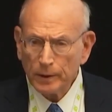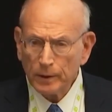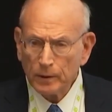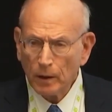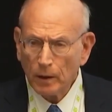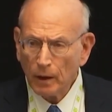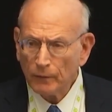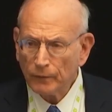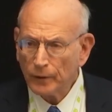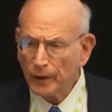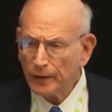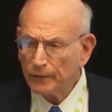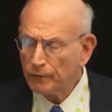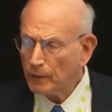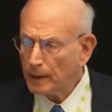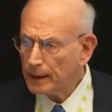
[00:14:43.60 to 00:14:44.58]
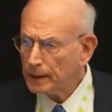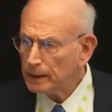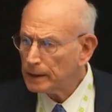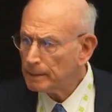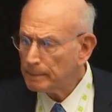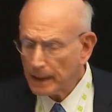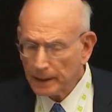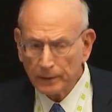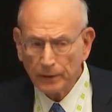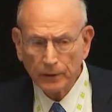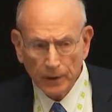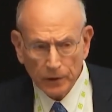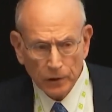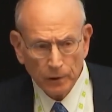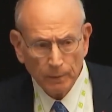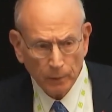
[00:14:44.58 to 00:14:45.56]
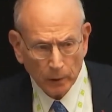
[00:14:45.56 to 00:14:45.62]
to talk very frankly about the
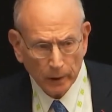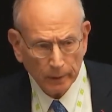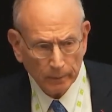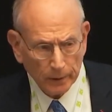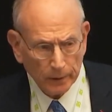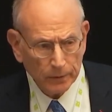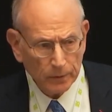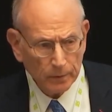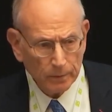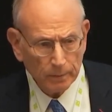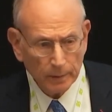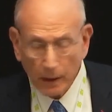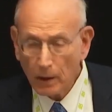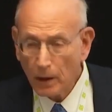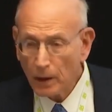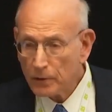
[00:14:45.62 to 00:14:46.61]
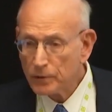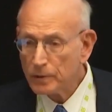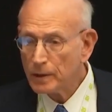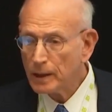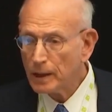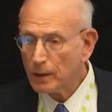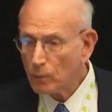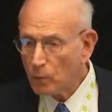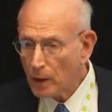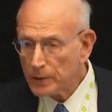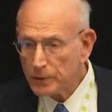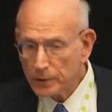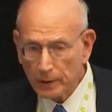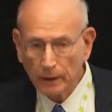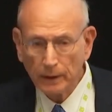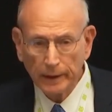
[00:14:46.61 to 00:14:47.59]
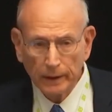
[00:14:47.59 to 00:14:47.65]
disappointments, because it
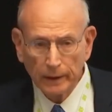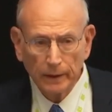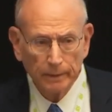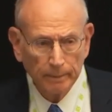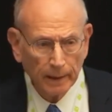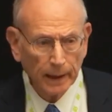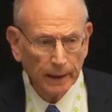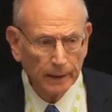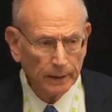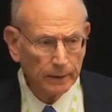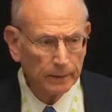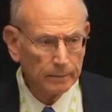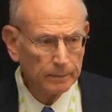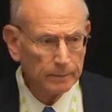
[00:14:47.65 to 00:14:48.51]
wasn't legally binding.